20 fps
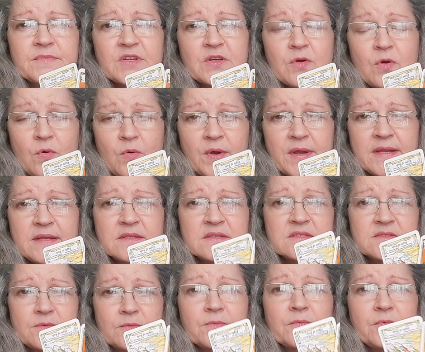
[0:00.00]

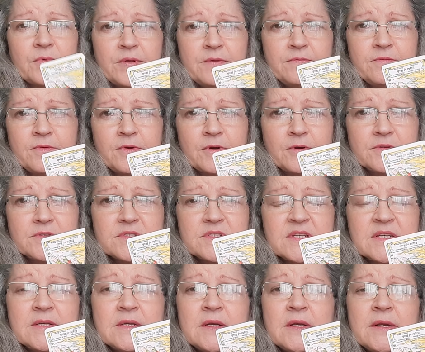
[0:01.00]
coins
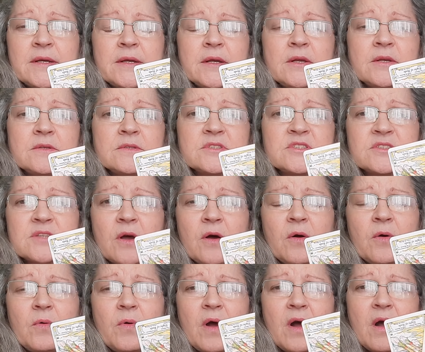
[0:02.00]
reversed.
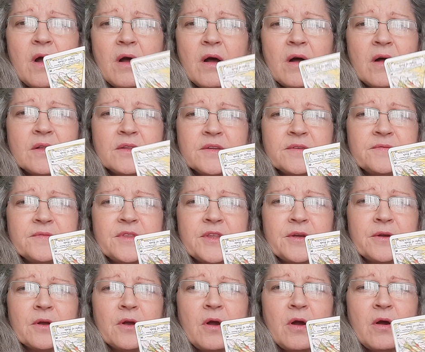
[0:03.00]
So all of
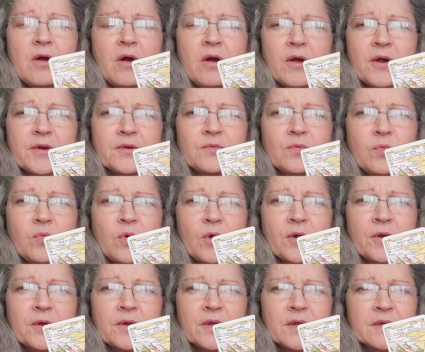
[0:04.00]
their hard
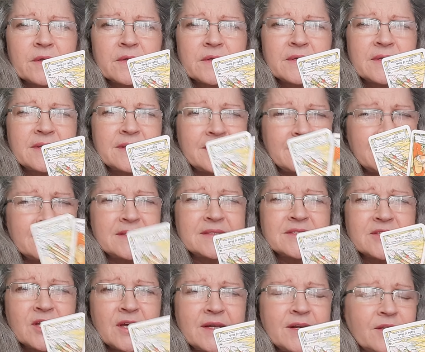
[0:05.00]
work is
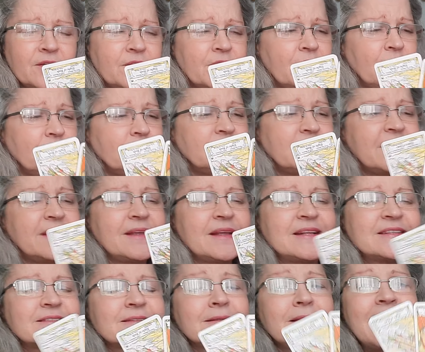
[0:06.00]
going to go,
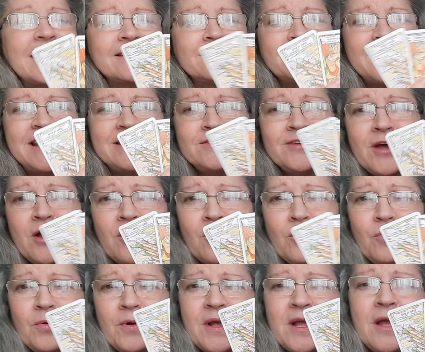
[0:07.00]
it's like they know.